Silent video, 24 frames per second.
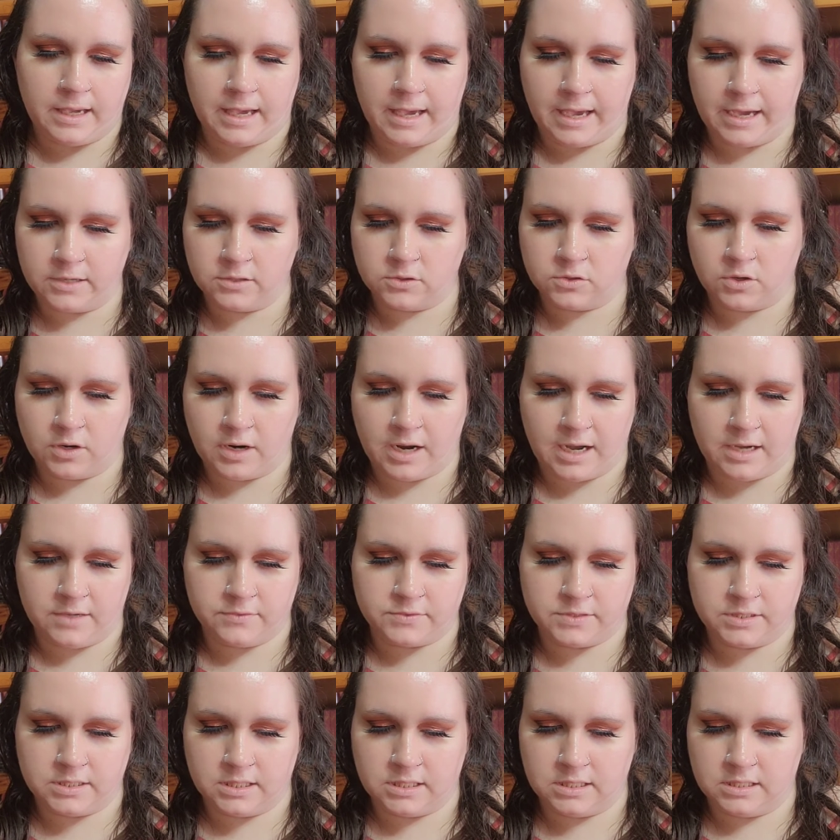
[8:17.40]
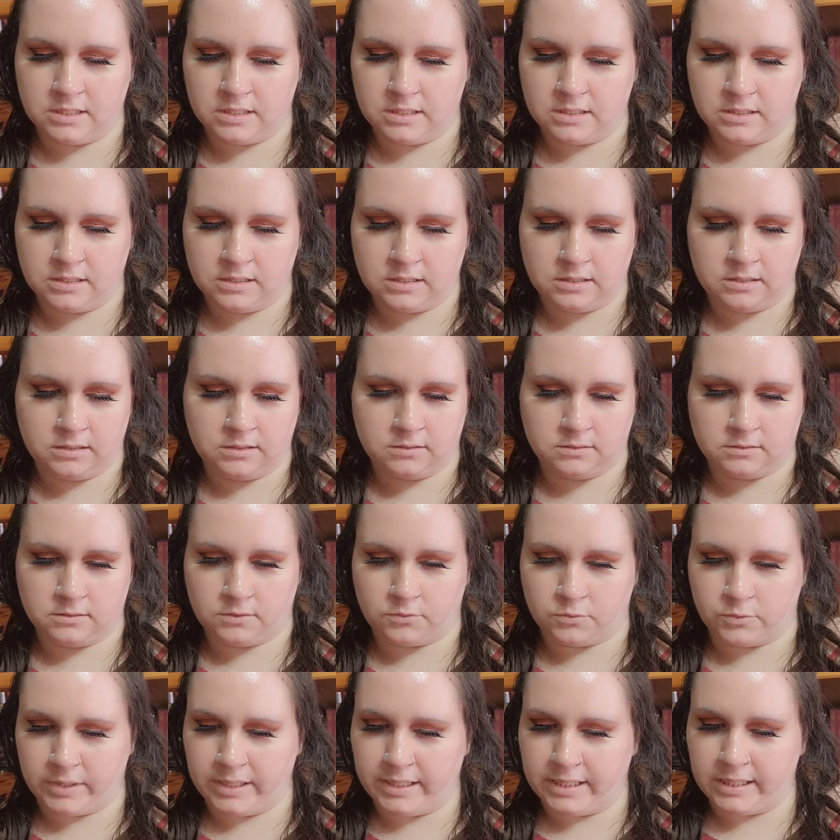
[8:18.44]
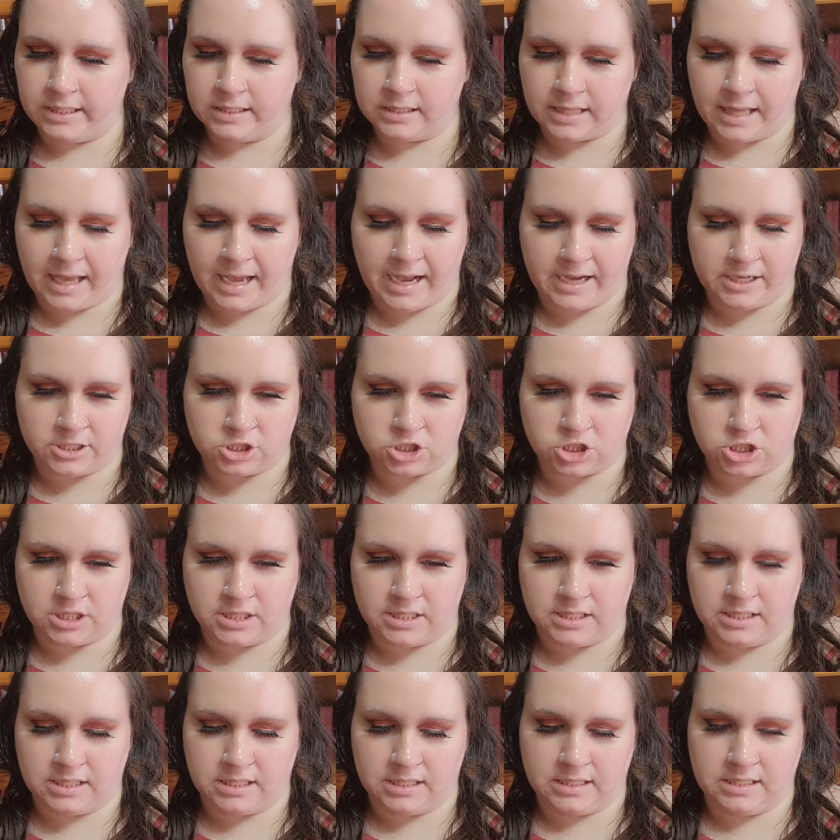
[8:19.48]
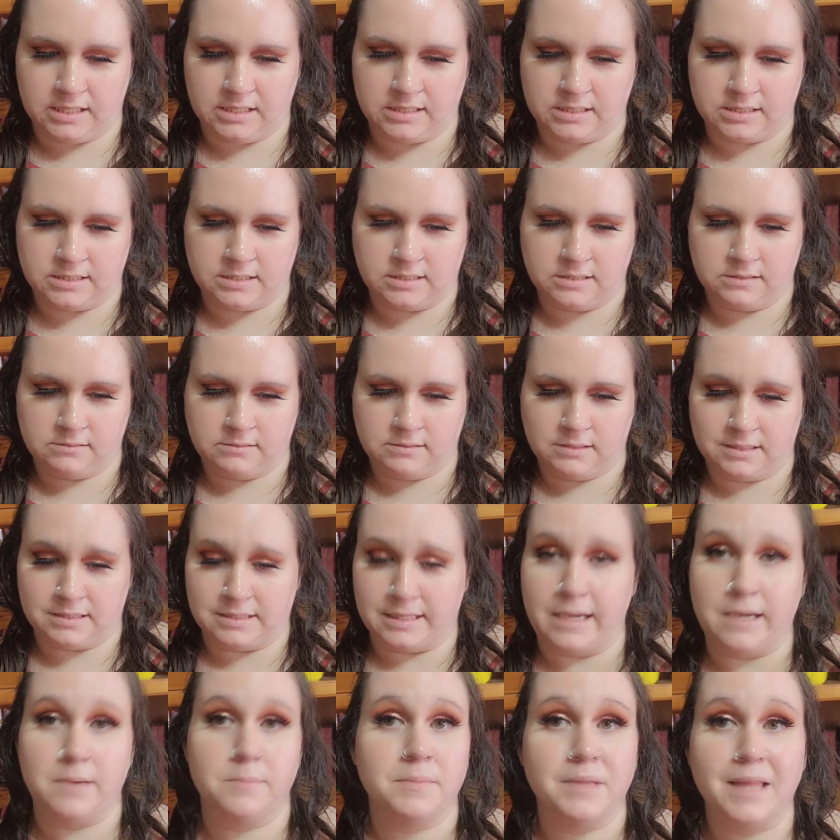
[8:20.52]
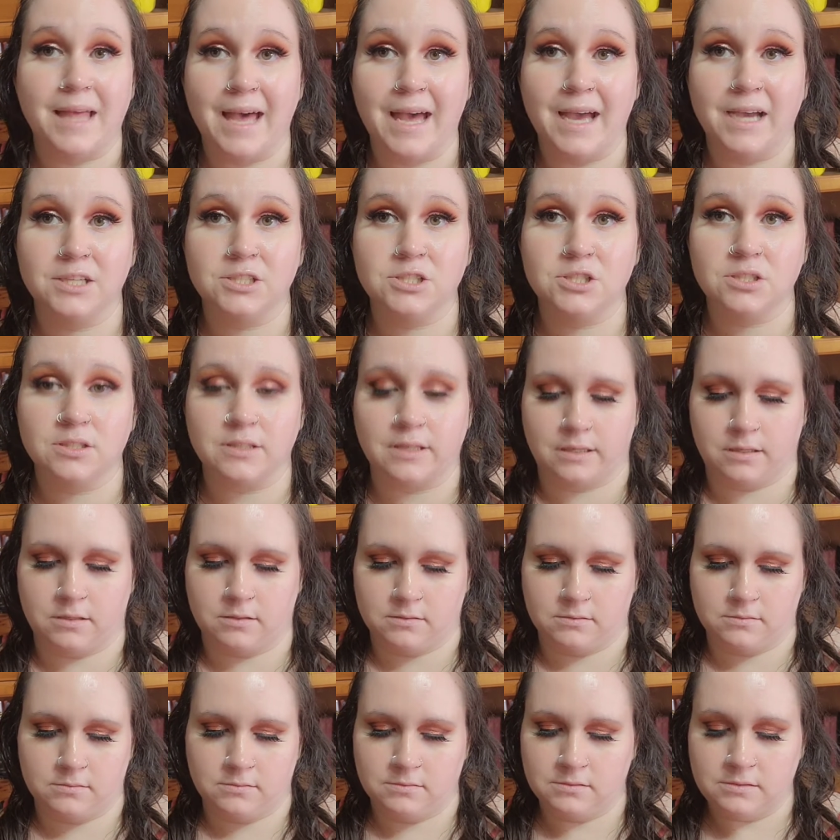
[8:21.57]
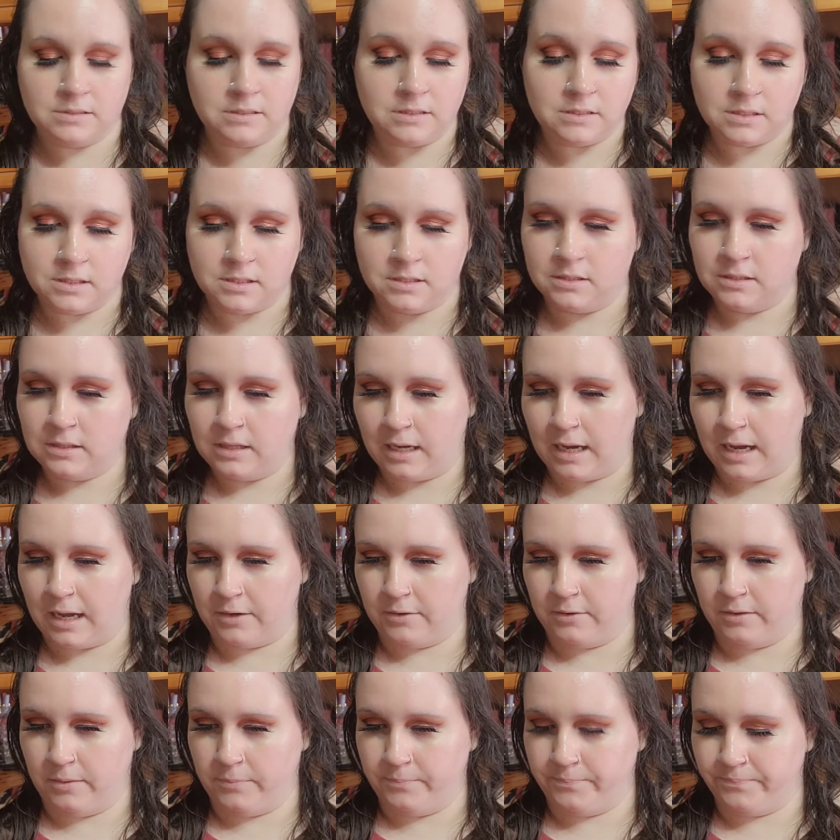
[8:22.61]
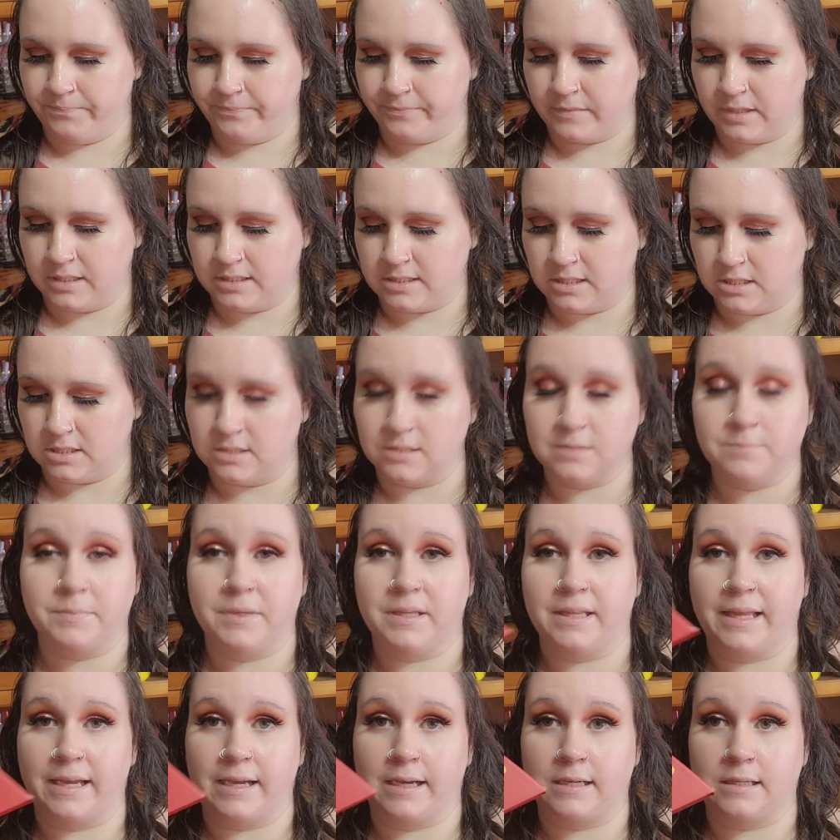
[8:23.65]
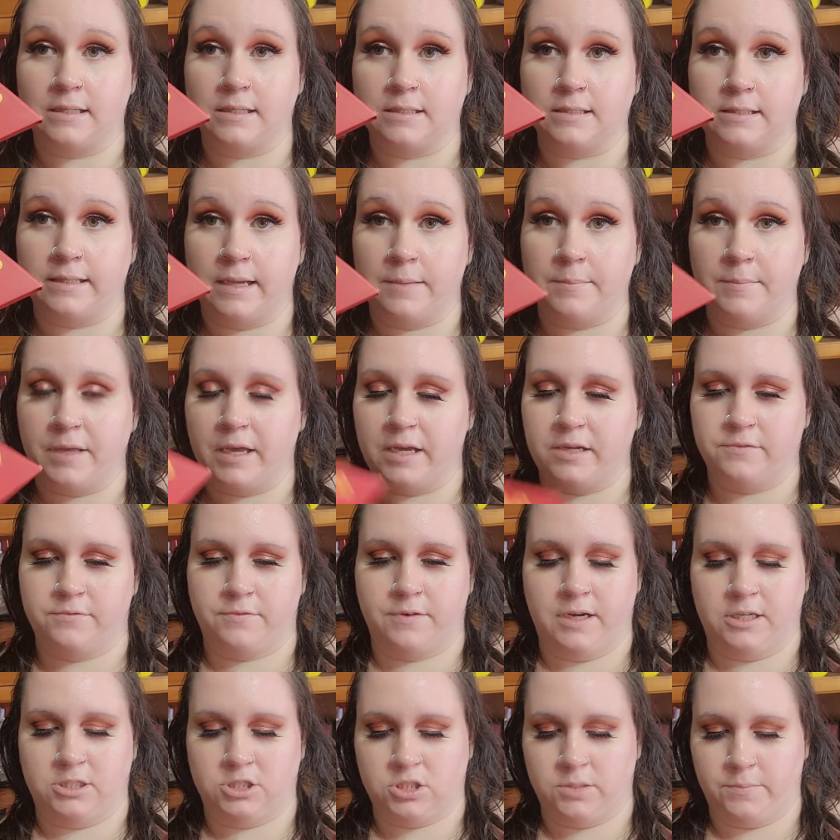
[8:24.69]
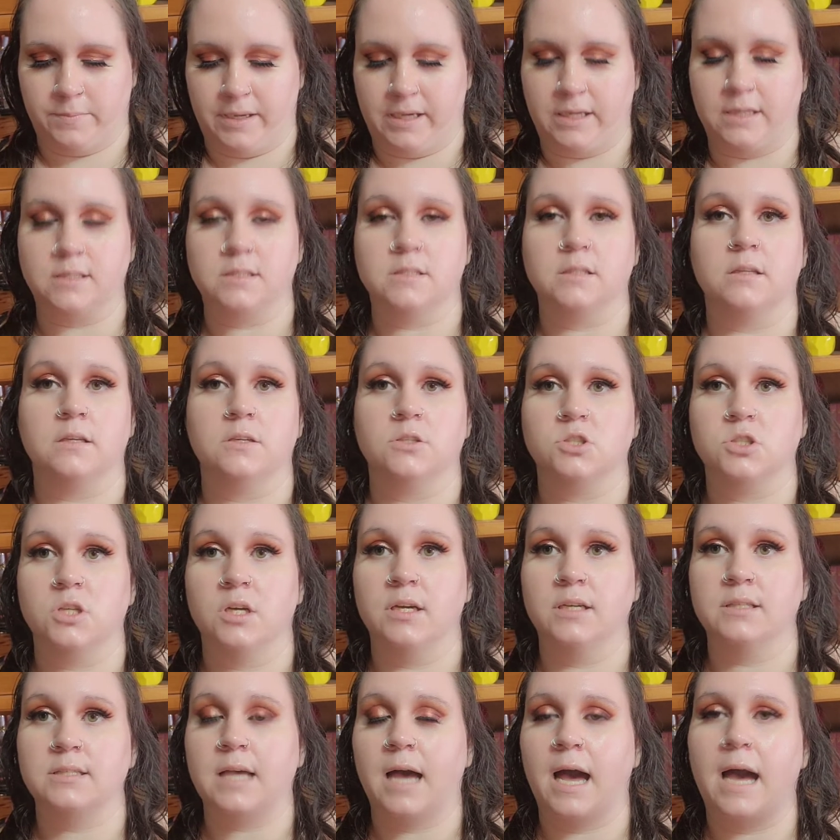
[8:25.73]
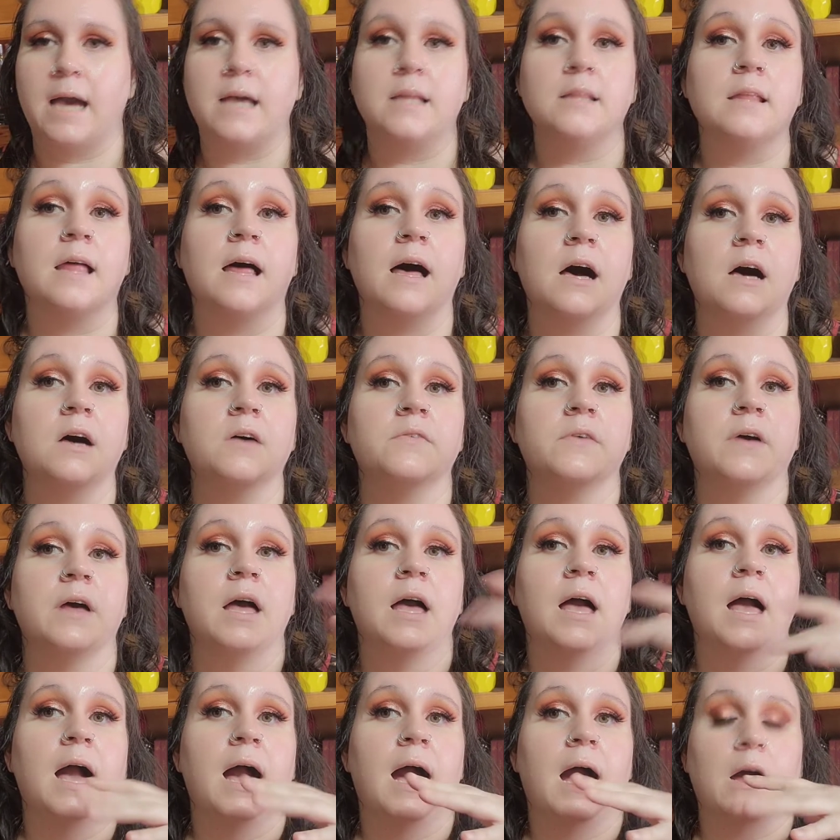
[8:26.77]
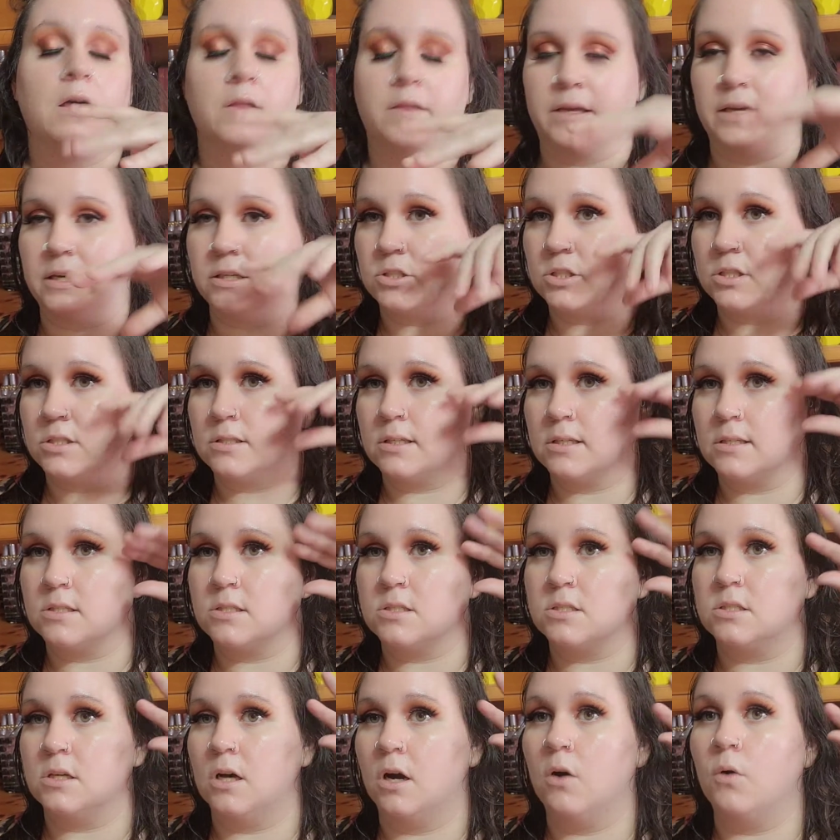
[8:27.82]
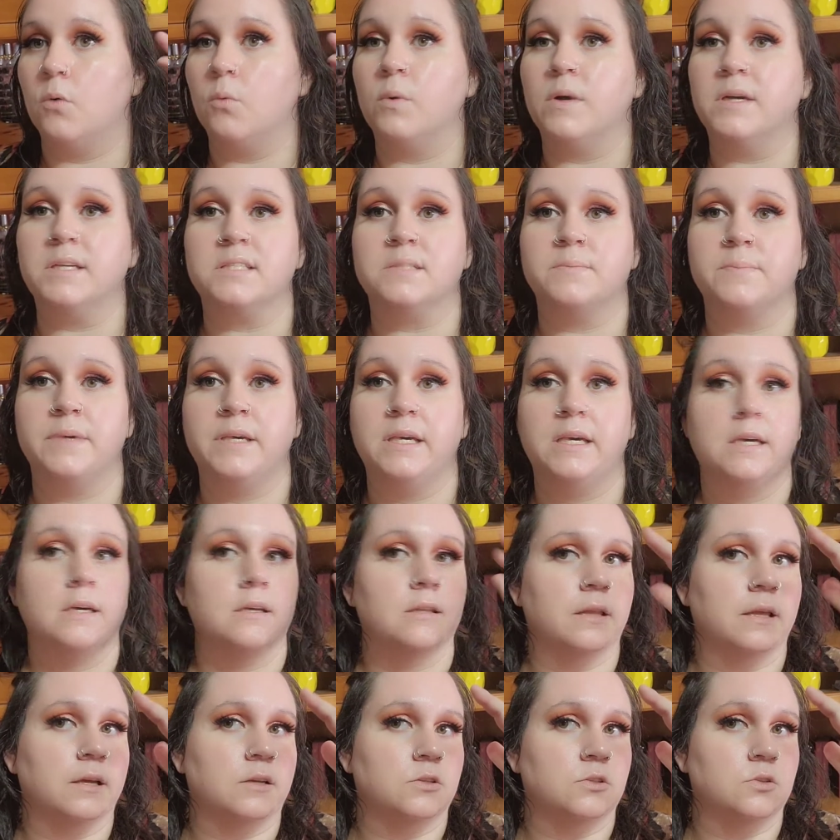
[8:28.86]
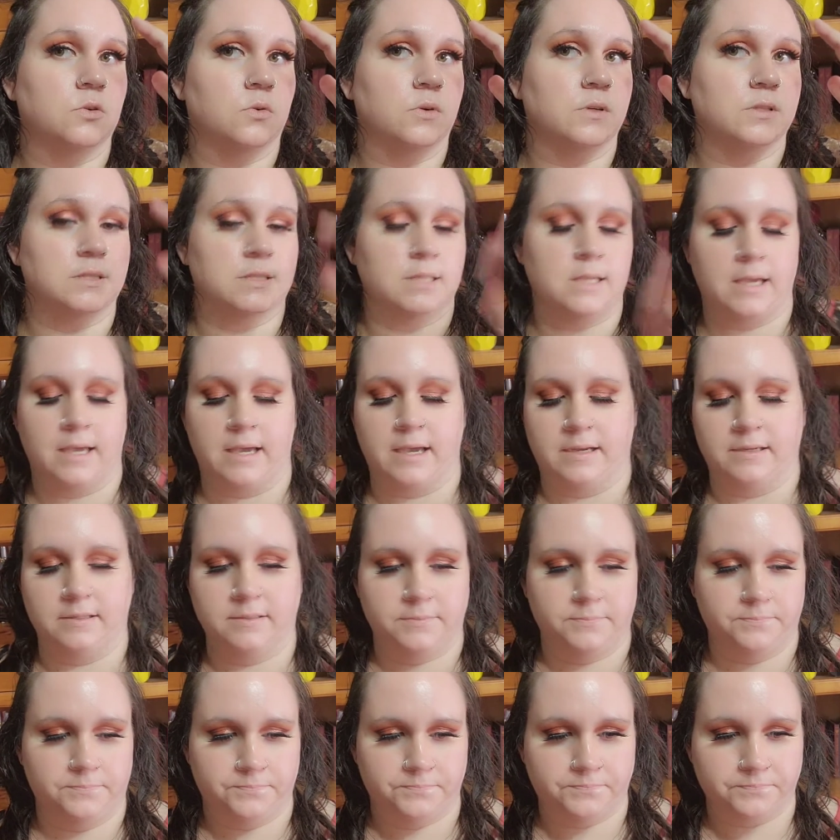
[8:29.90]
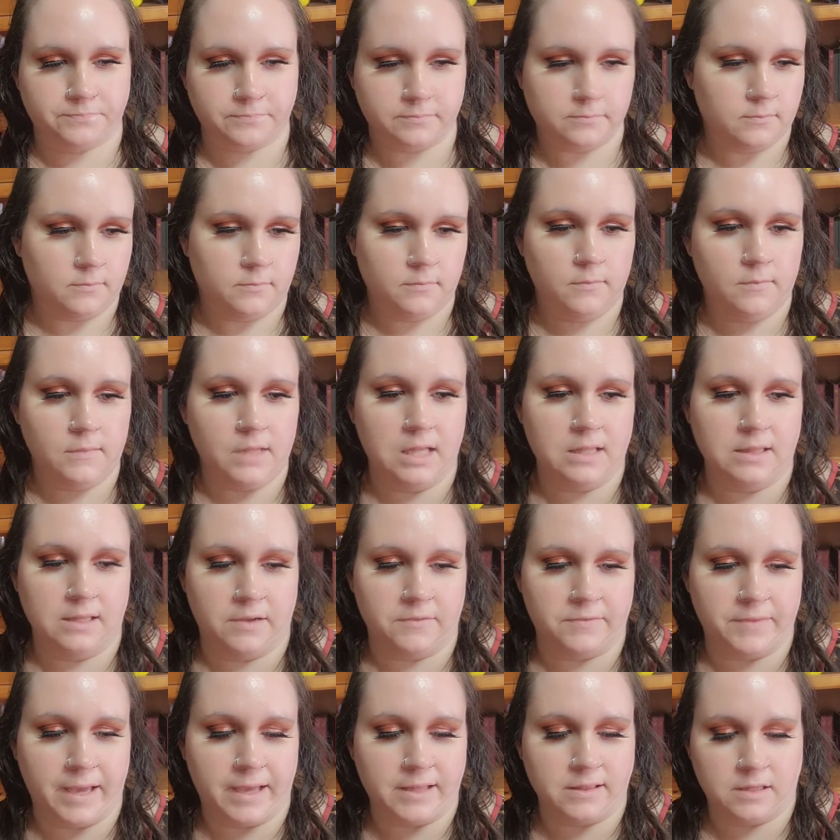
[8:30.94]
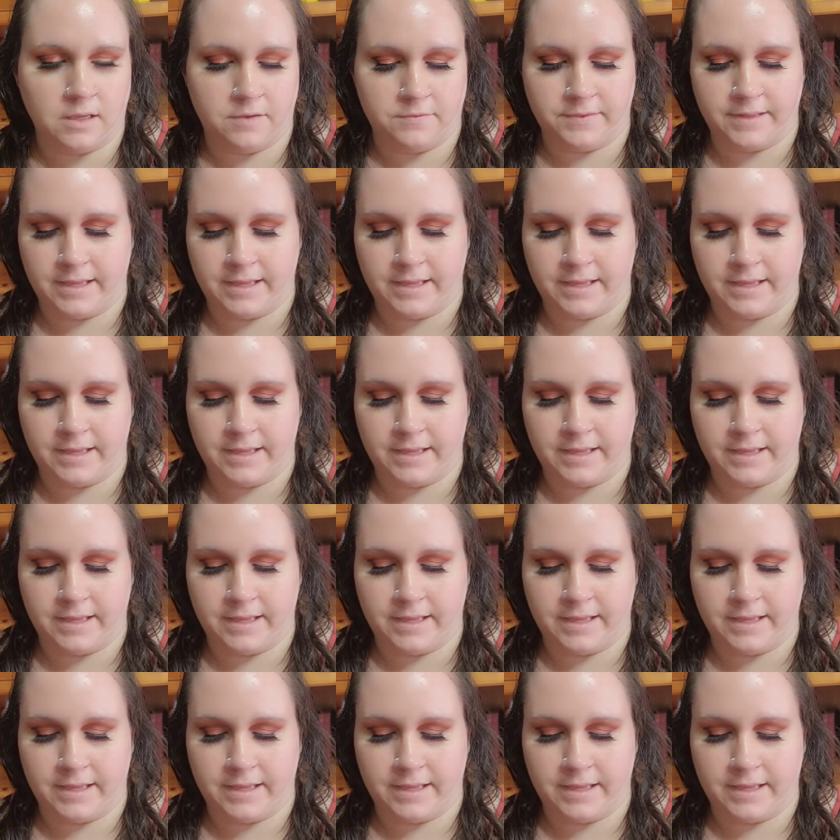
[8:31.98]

Handcrafted 3D lashes, Glam Lash, like, I don't know. It says, but like Glam Light Fresh Bacon Delicious. I love how like it just gets so wispy like towards the end. Love that.